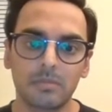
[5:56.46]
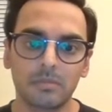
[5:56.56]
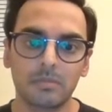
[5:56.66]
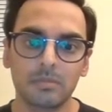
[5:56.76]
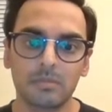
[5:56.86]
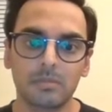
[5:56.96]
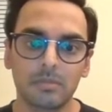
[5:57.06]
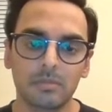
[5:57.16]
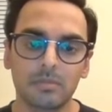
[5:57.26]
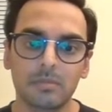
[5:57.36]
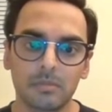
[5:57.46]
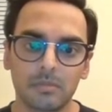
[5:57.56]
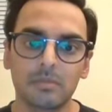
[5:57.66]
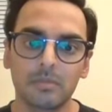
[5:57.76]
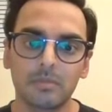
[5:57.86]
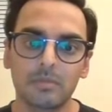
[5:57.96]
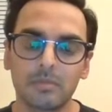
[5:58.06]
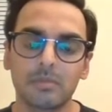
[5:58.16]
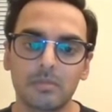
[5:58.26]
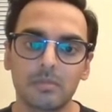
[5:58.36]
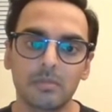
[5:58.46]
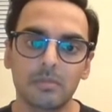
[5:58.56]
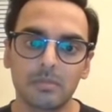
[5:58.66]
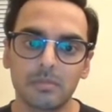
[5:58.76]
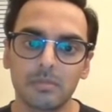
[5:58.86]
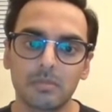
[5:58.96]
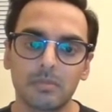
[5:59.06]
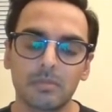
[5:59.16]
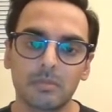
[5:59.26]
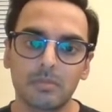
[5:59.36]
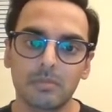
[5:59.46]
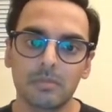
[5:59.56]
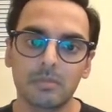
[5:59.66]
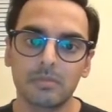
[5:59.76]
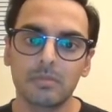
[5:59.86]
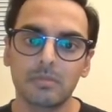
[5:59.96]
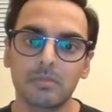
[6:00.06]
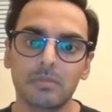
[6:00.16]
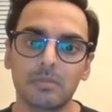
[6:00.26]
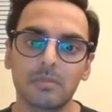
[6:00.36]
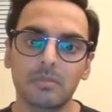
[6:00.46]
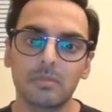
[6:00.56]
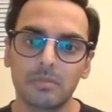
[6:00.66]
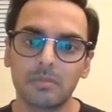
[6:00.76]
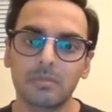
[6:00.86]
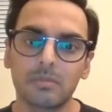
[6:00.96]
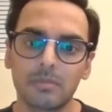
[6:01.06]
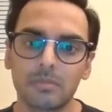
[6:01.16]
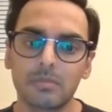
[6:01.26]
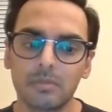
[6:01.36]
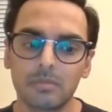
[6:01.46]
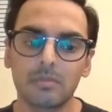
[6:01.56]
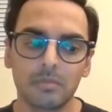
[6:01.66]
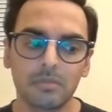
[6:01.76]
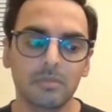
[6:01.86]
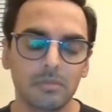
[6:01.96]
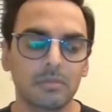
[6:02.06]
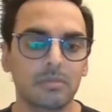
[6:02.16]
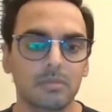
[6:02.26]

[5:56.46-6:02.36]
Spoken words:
(not speaking)